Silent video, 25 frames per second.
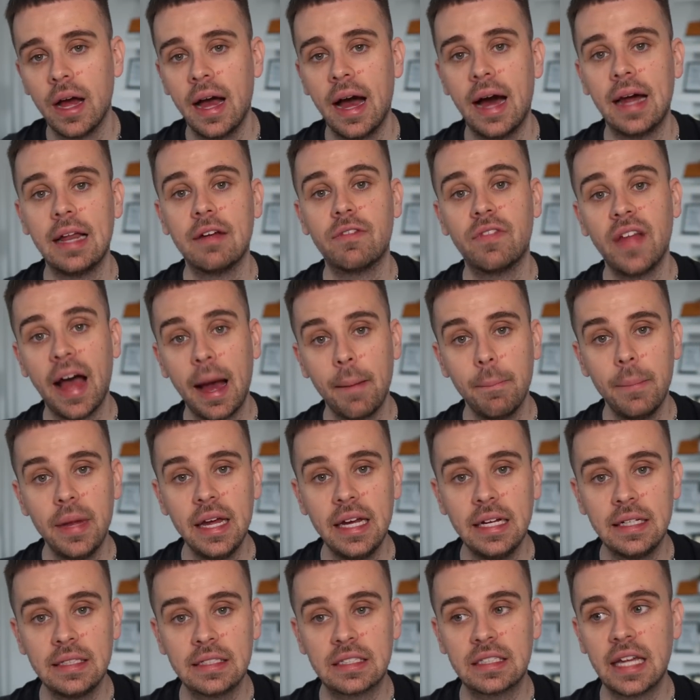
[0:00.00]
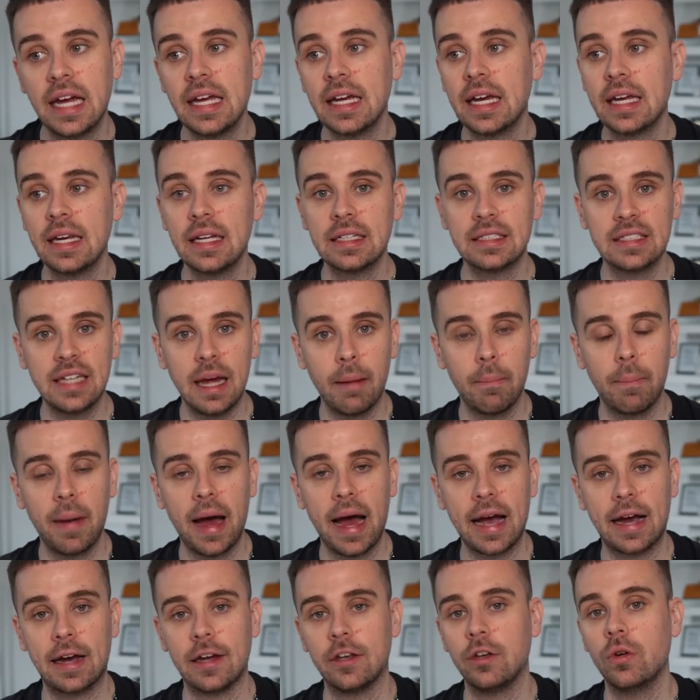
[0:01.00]
And if that means taking a step
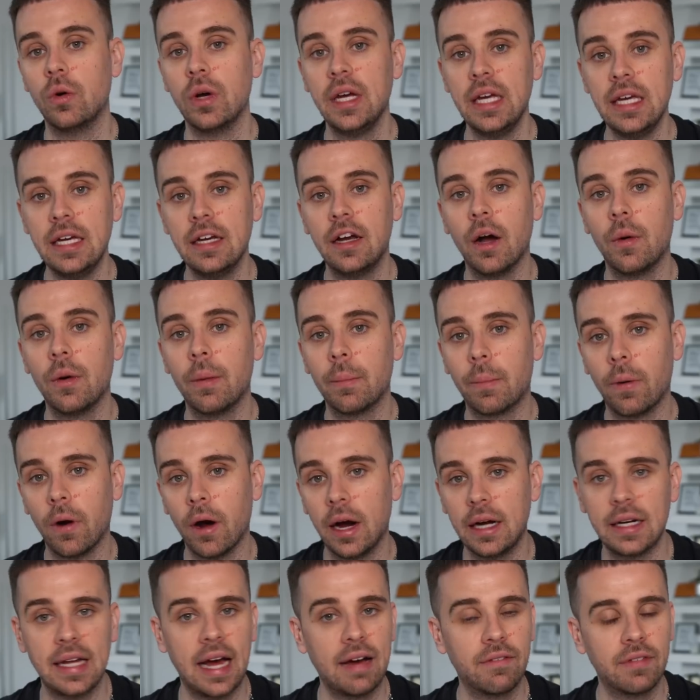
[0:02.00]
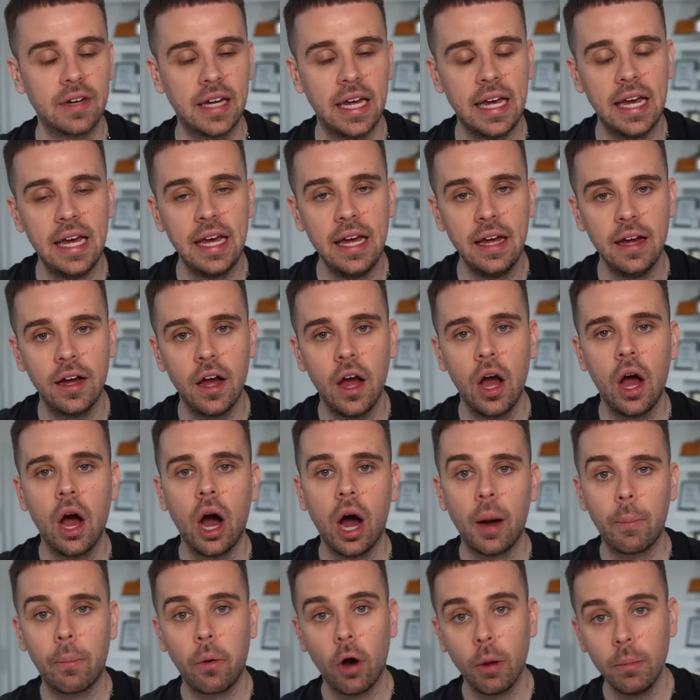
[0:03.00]
back and your ego and pride having a hit,
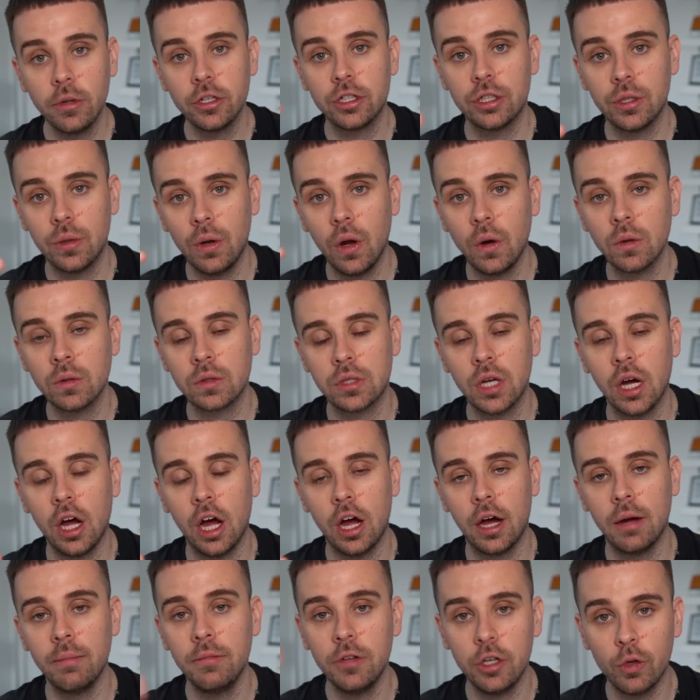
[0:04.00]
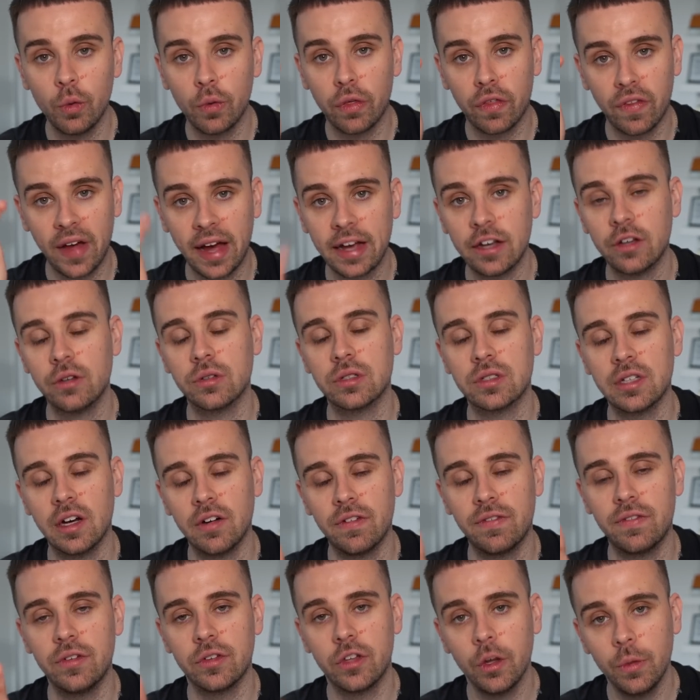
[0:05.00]
I promise you long term you will thank
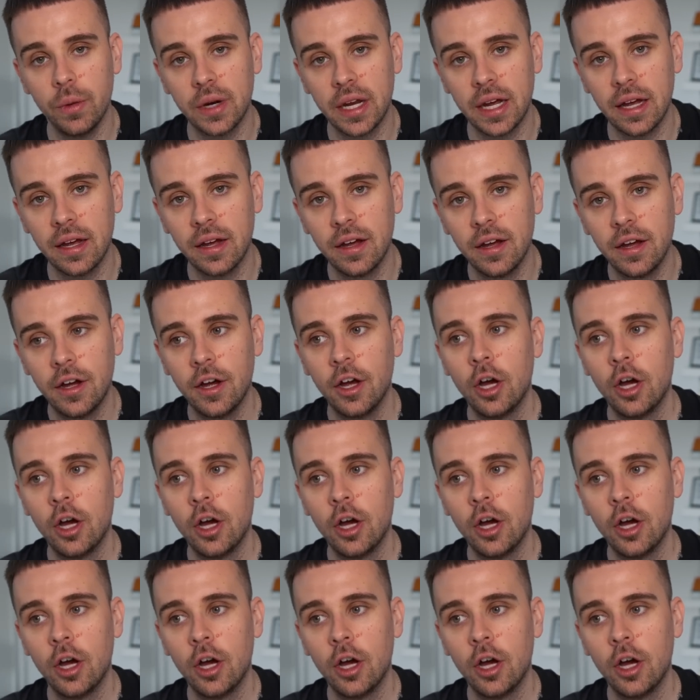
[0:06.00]
yourself for doing it.